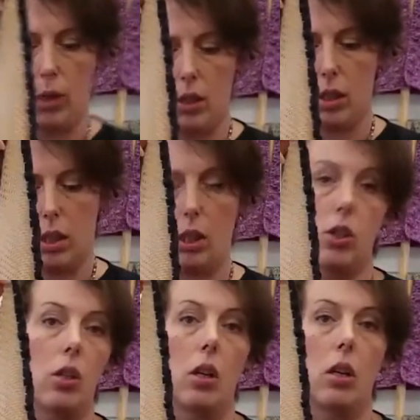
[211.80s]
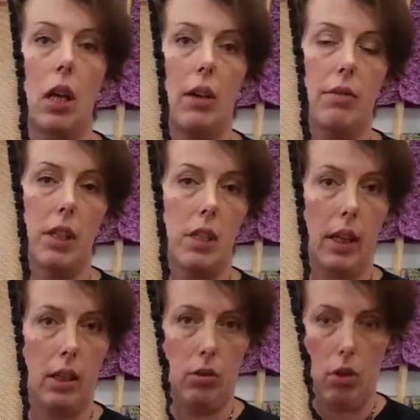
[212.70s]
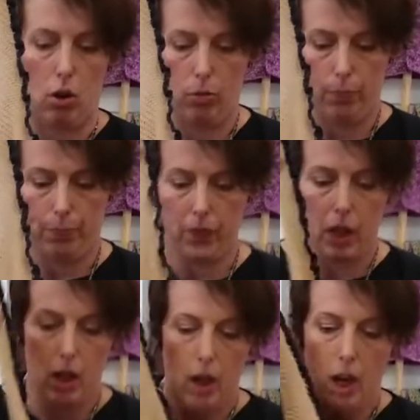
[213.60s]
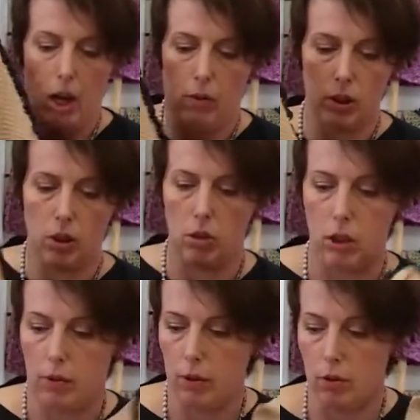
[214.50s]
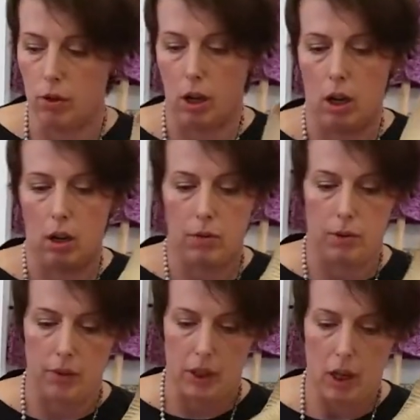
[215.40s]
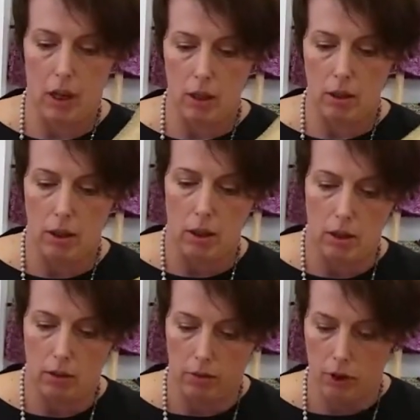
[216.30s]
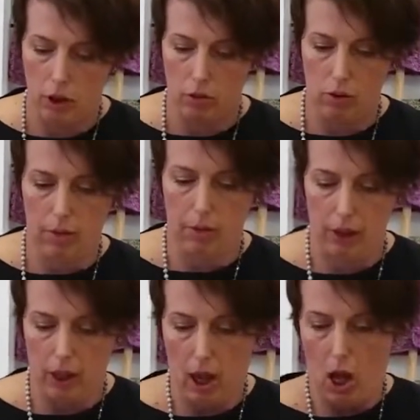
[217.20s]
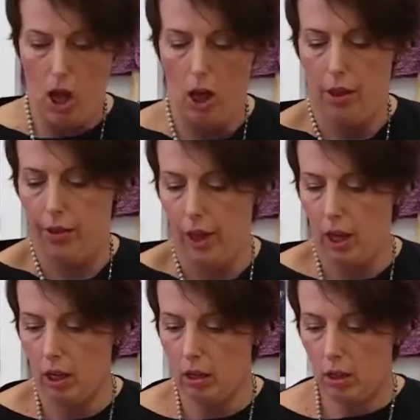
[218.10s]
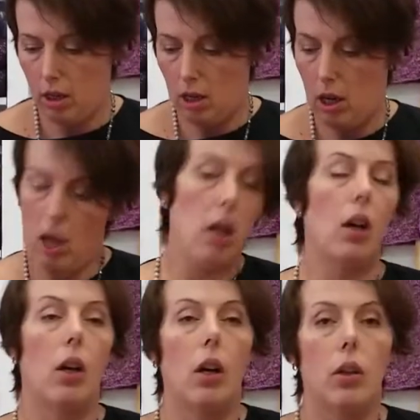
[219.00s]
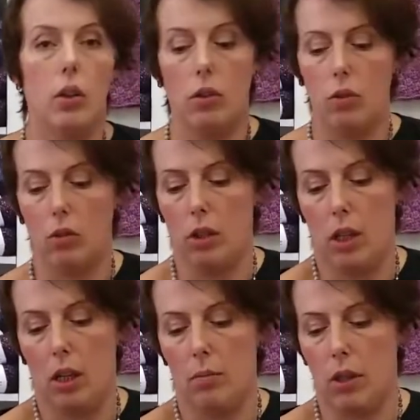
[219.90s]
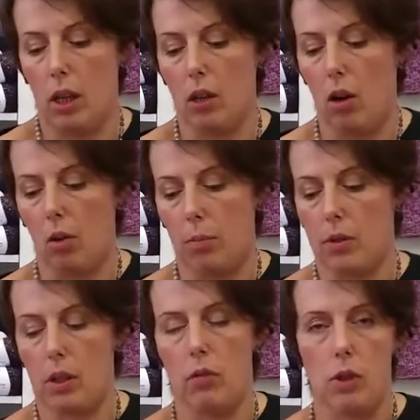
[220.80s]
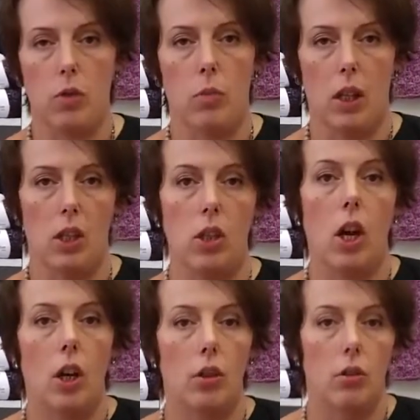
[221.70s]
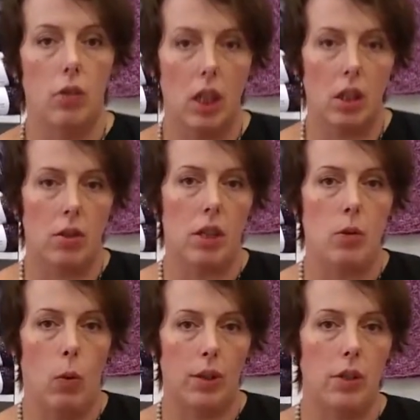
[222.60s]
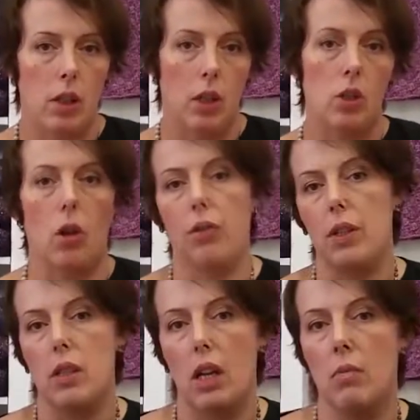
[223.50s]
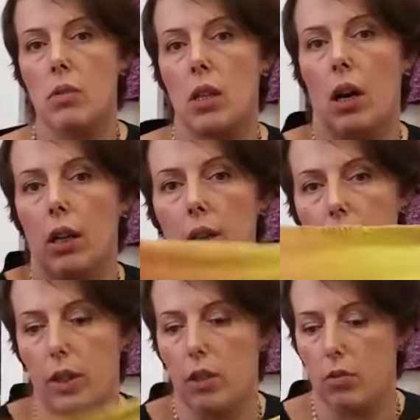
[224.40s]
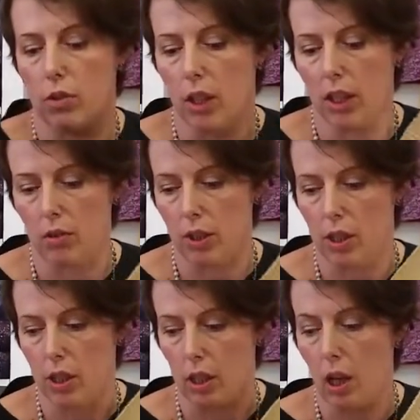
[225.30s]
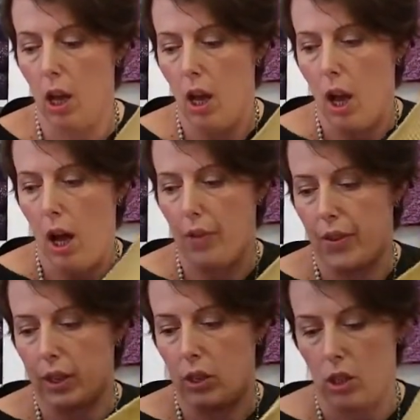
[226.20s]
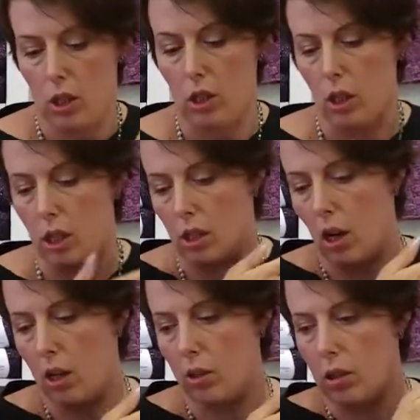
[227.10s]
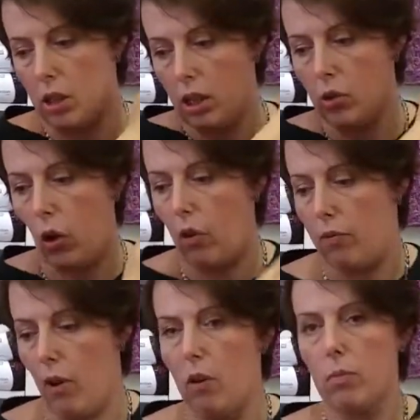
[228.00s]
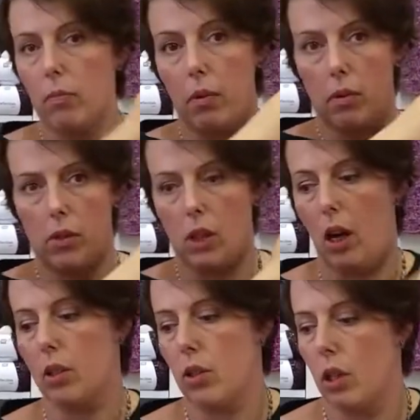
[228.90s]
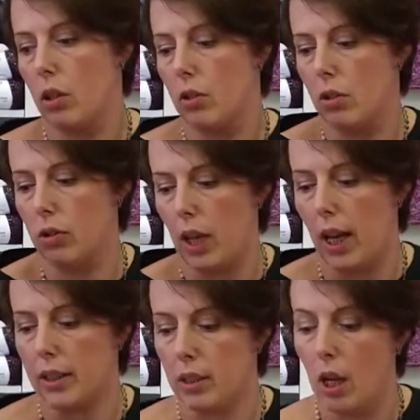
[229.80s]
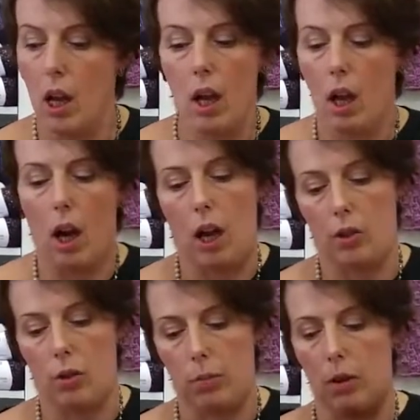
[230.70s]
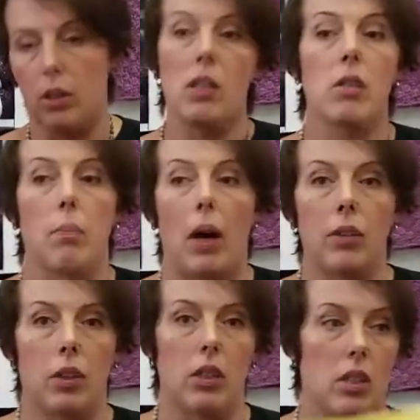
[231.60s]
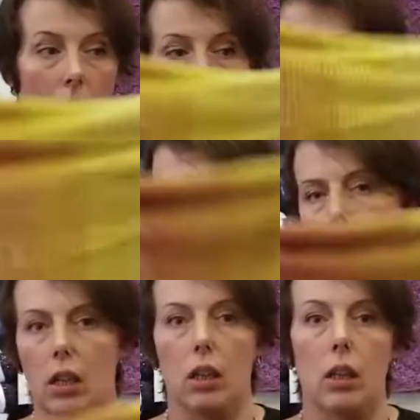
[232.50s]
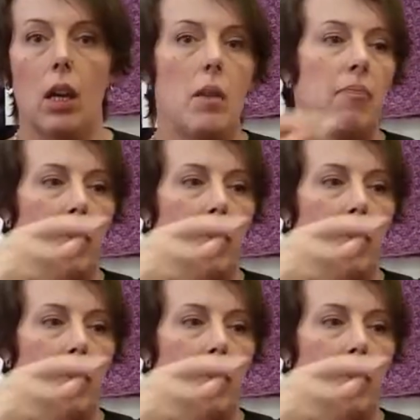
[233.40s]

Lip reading: 1 stitch every second row. And once you have used half of the yarn, which is roughly there, you do the same thing opposite, which means you decrease 1 stitch on the same side where you were increasing, and that just is garter stitch from start to the end. And to be honest, the pattern is like kind of nearly